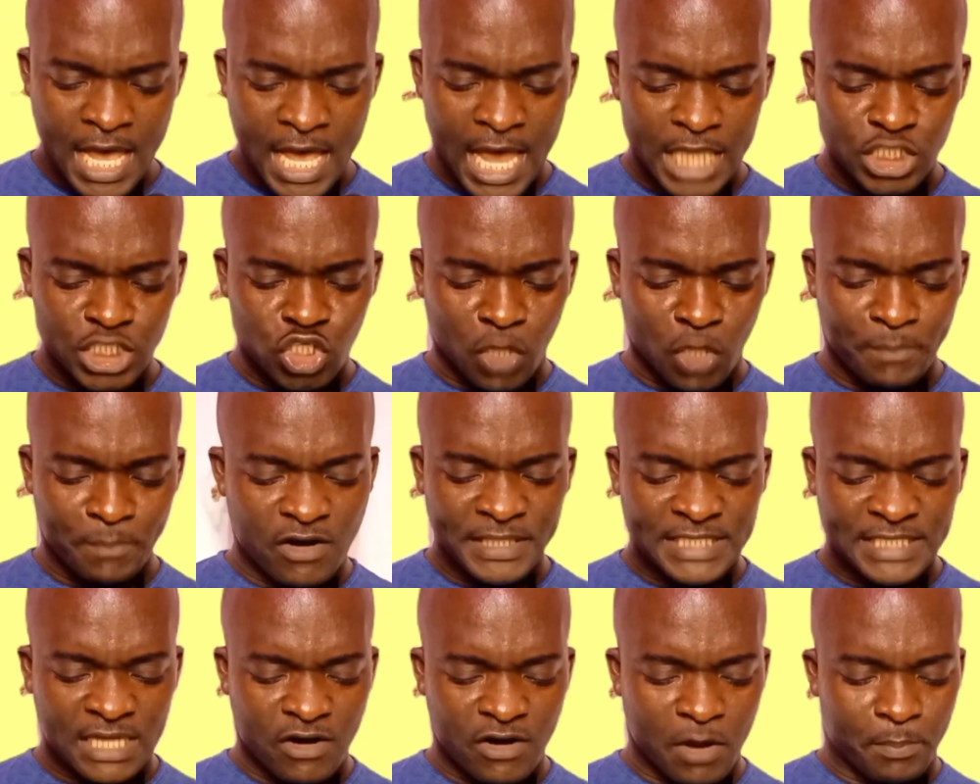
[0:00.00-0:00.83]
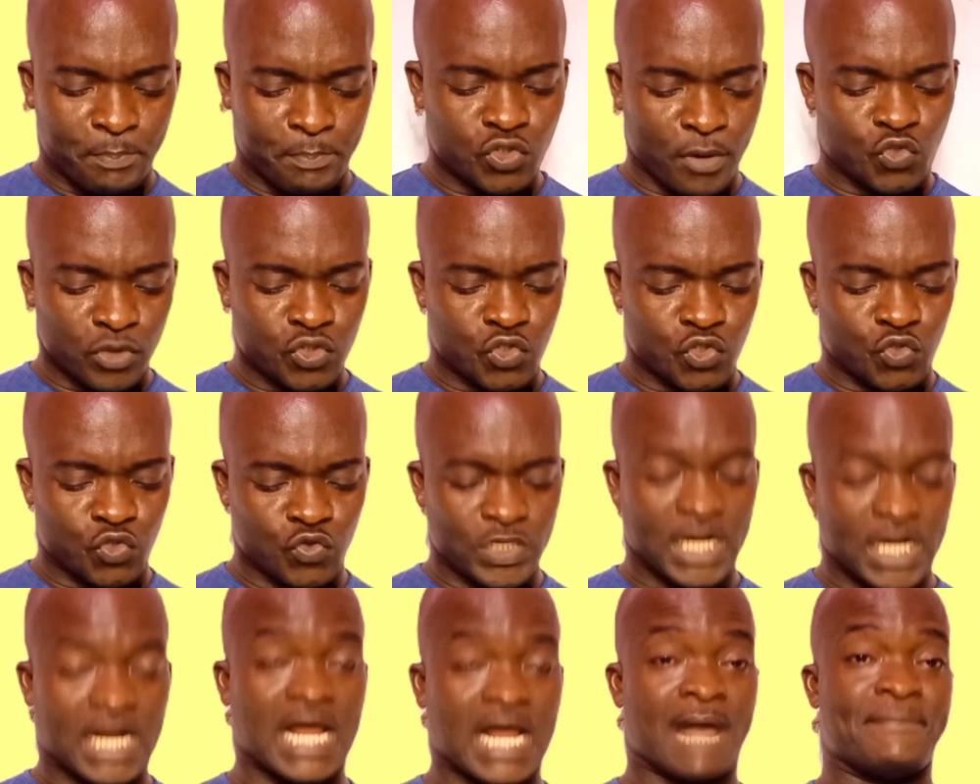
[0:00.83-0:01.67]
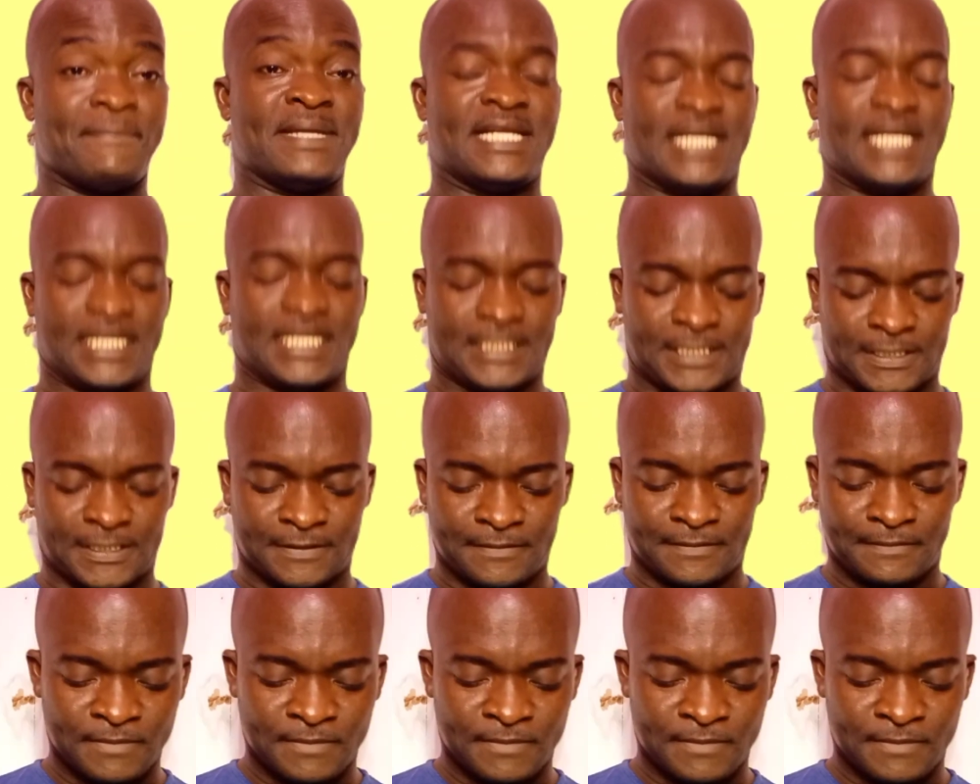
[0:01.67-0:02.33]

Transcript: and submitted a report to the cabinet.